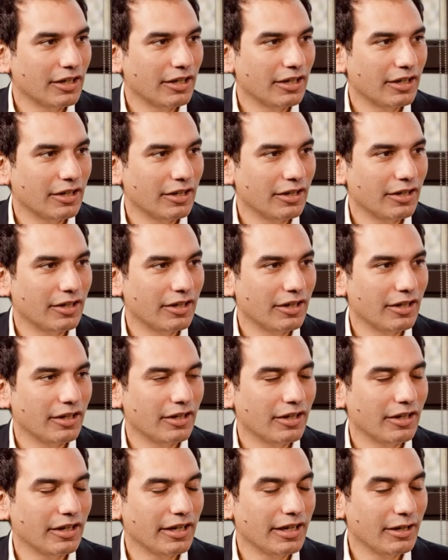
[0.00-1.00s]
uh,
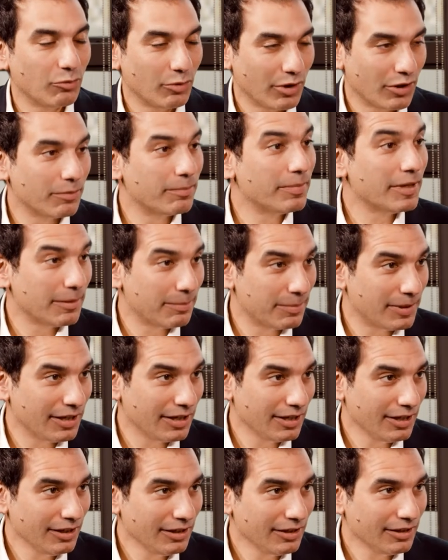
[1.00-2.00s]
with
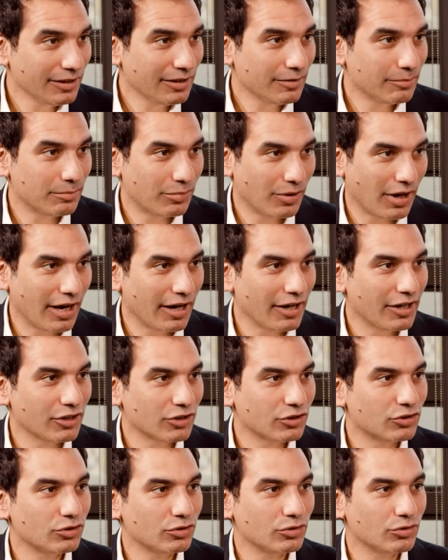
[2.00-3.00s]
BP prior
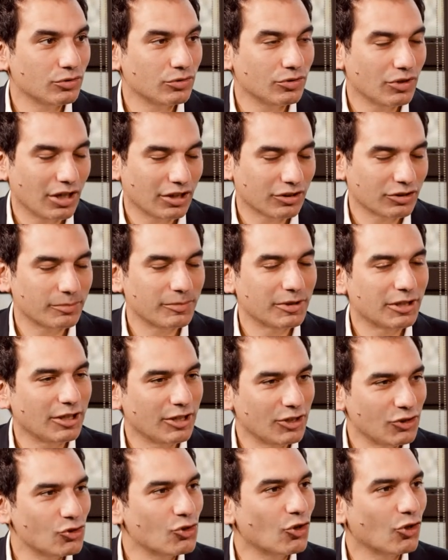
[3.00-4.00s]
to
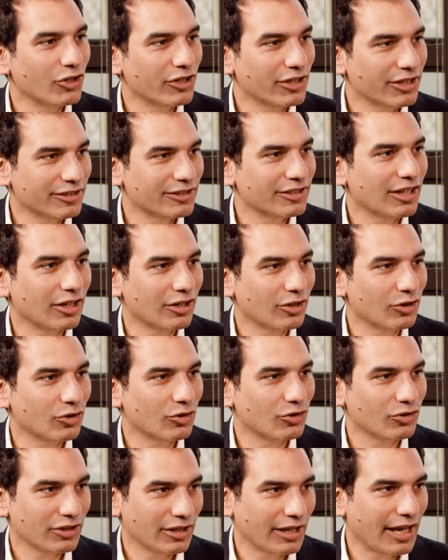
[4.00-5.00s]
ultimately joining
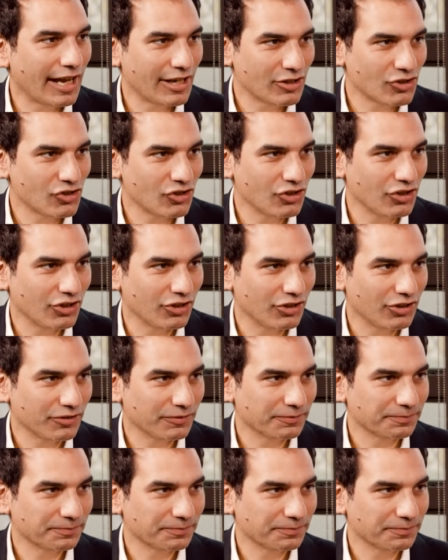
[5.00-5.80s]
Tullow last year.